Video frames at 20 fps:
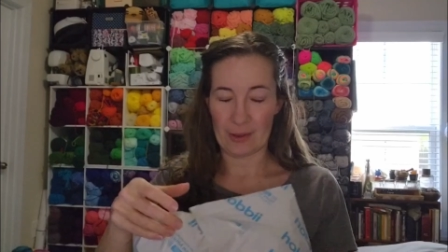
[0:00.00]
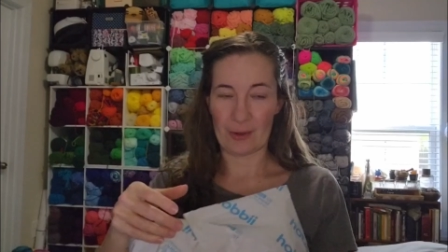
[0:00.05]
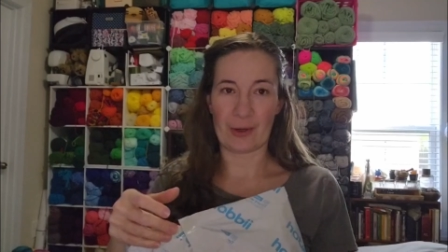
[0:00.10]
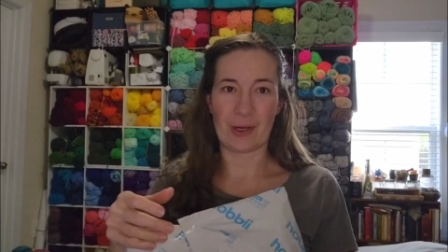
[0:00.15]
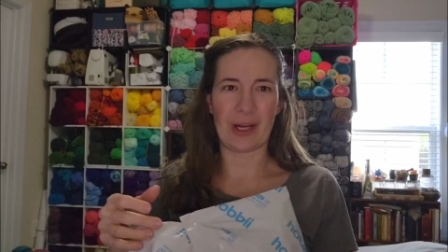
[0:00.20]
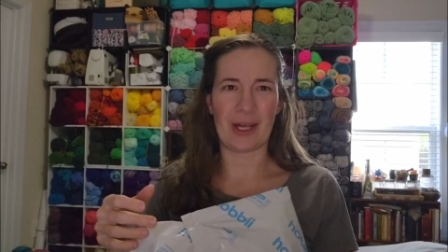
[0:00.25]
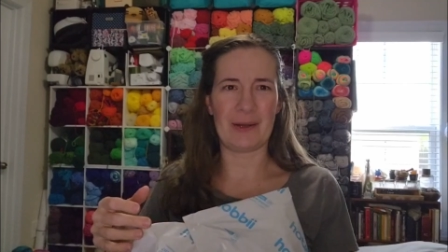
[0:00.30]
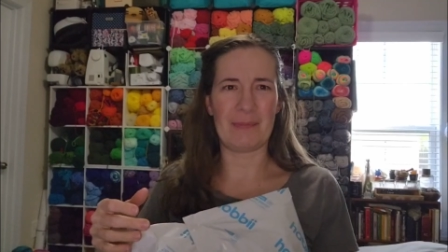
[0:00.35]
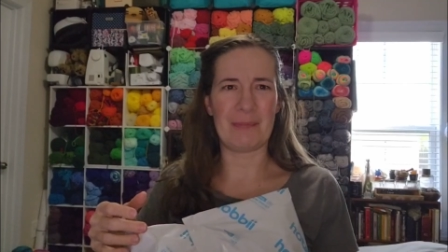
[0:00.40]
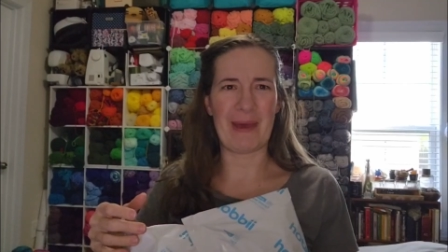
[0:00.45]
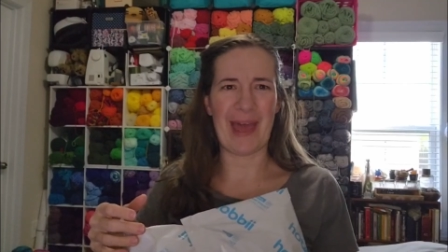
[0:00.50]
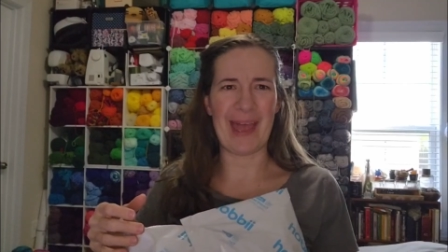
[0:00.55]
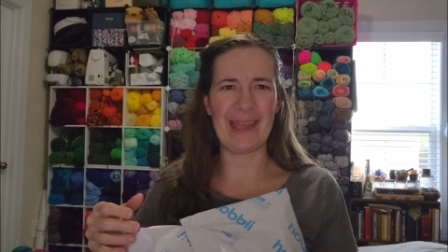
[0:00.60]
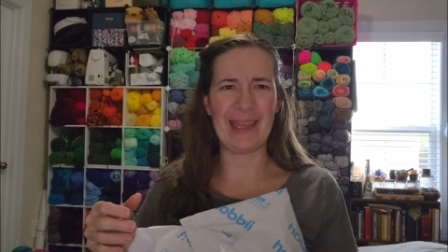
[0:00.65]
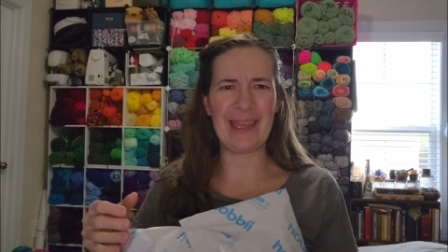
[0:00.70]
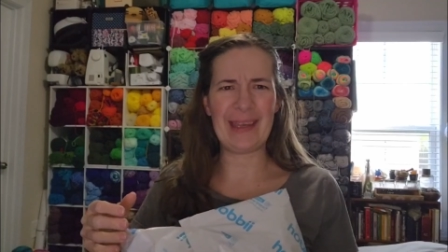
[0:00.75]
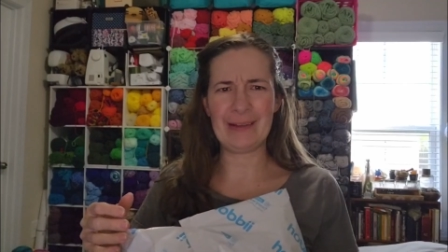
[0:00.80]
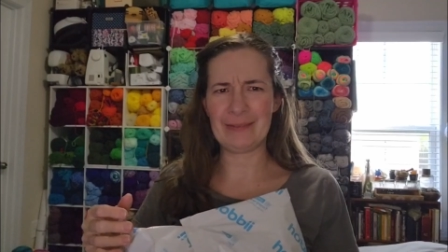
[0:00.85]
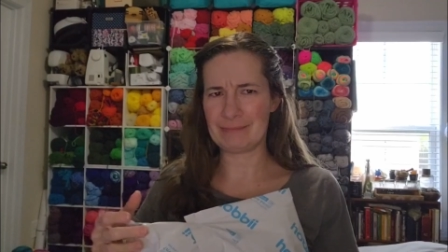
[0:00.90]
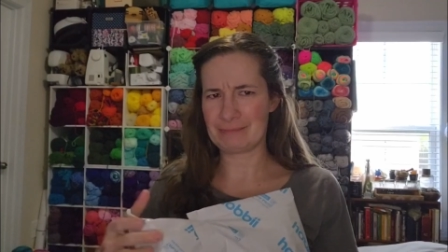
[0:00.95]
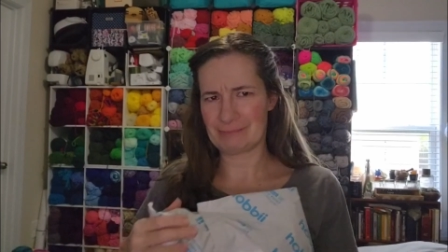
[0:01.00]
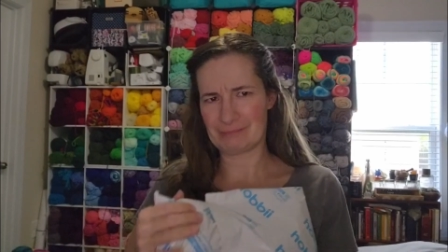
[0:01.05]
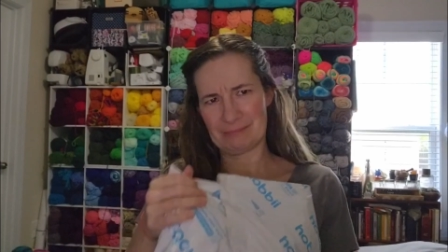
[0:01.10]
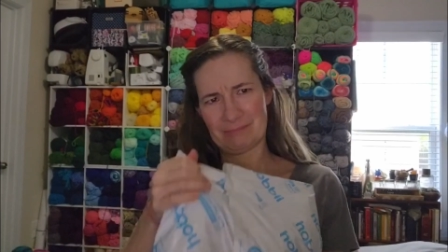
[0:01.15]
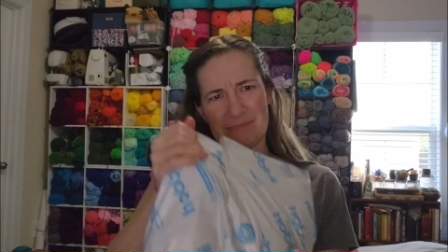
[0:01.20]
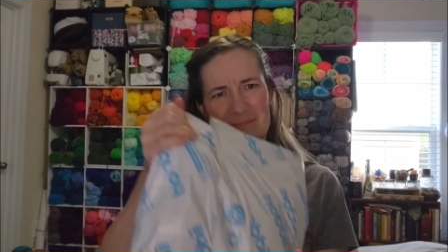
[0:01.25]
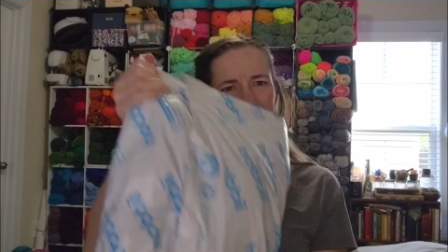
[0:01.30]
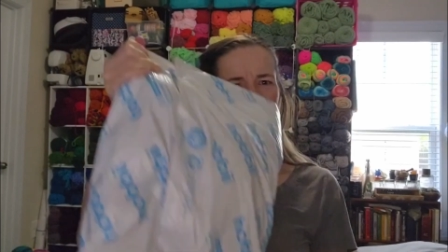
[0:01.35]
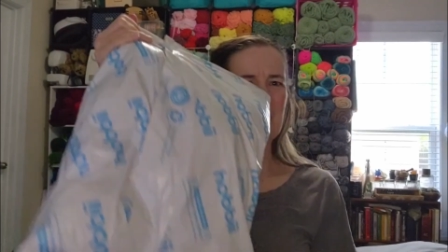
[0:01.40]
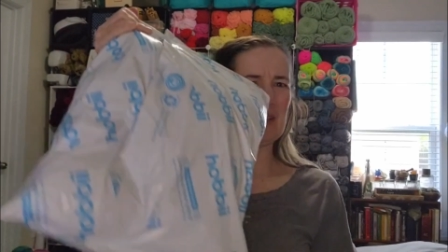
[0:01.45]
or unbagging.
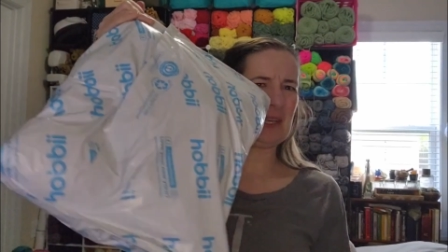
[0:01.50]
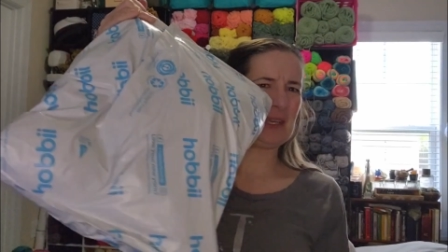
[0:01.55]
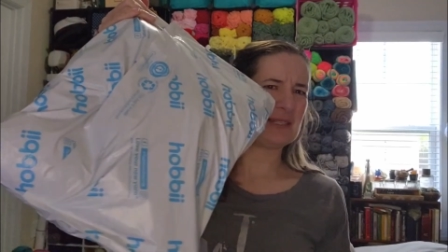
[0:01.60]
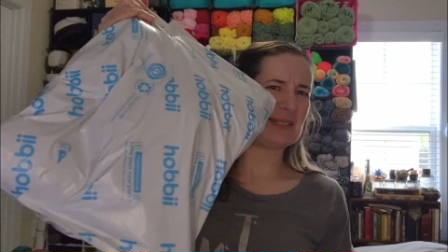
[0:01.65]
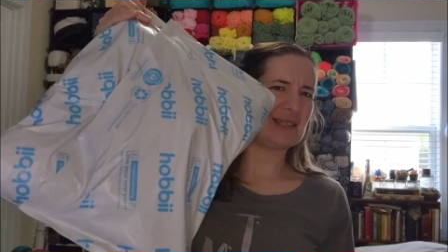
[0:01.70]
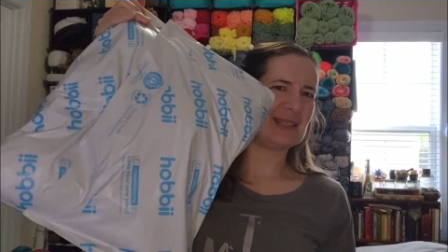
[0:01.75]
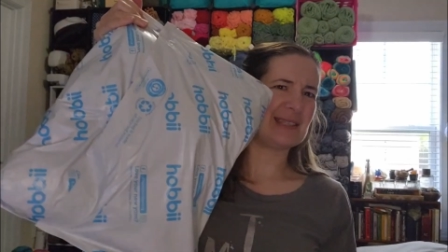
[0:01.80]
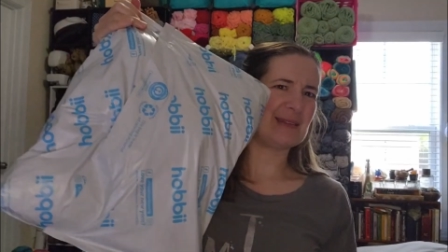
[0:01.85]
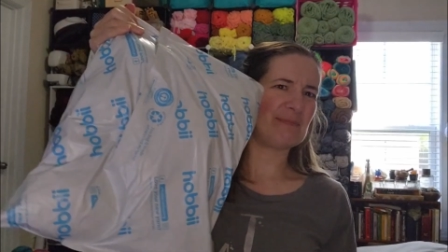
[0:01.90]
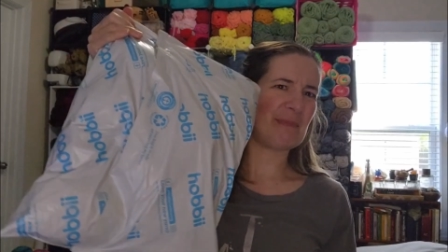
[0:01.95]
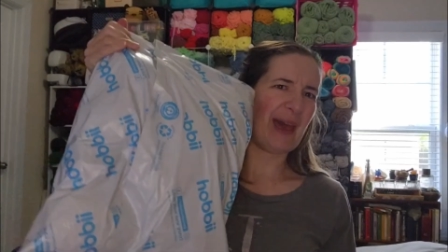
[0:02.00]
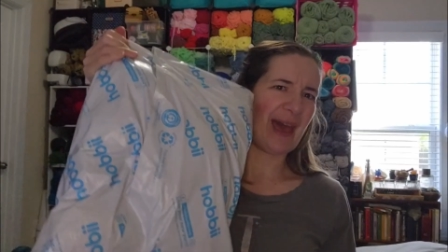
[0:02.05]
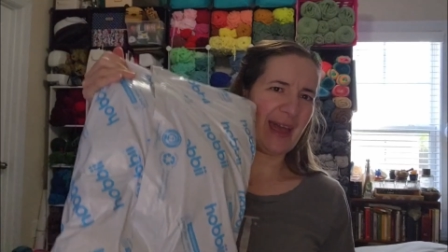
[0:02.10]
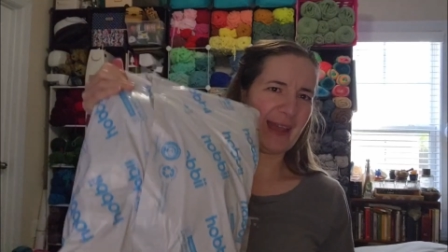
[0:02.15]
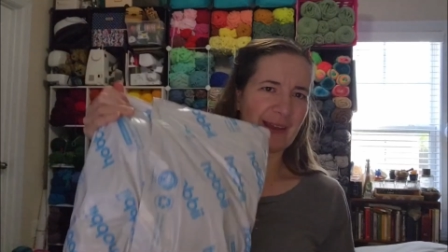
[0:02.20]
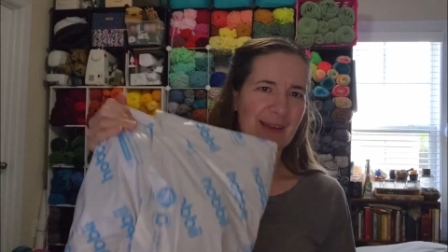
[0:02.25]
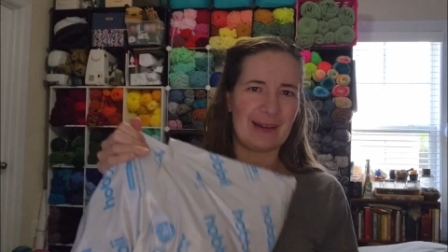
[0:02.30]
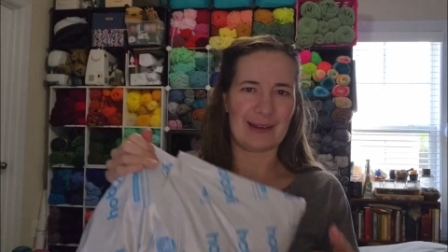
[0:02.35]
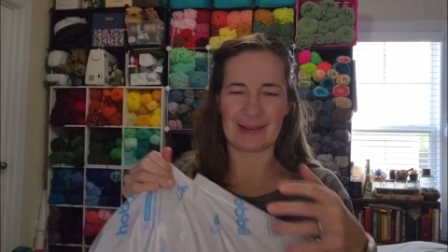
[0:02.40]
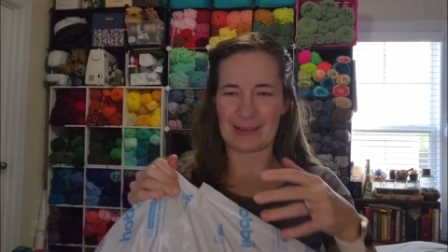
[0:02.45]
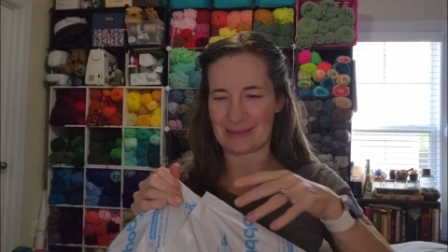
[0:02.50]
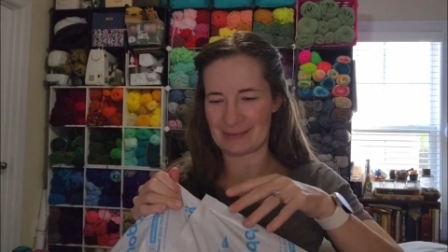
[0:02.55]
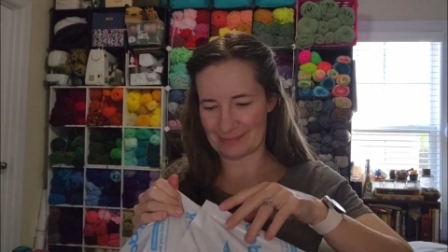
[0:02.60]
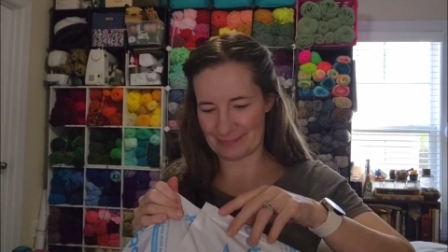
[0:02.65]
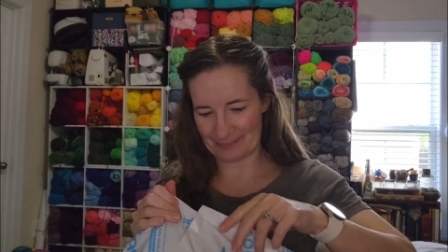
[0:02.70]
I guess it's a bag, huh?